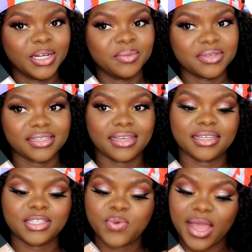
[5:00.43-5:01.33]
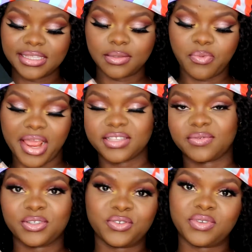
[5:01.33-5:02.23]
It's like twice the price of
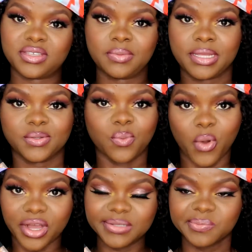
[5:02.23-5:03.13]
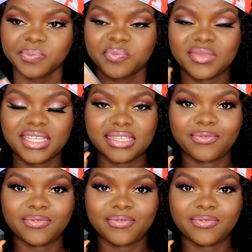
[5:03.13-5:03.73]
the Juvia's Place one. This is